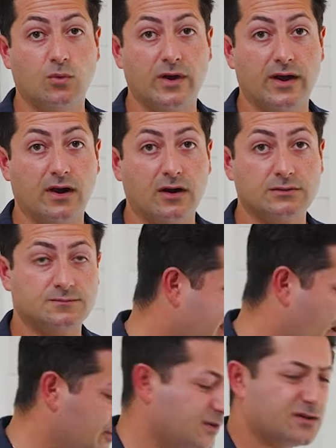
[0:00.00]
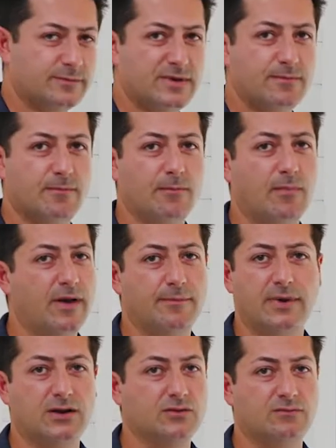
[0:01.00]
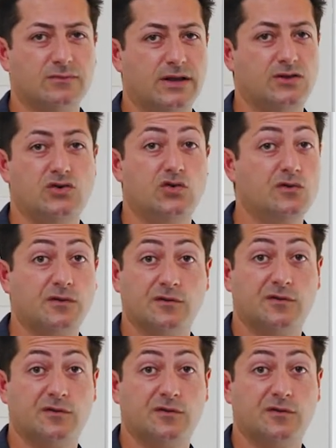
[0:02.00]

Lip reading: where now it's just gonna be better use of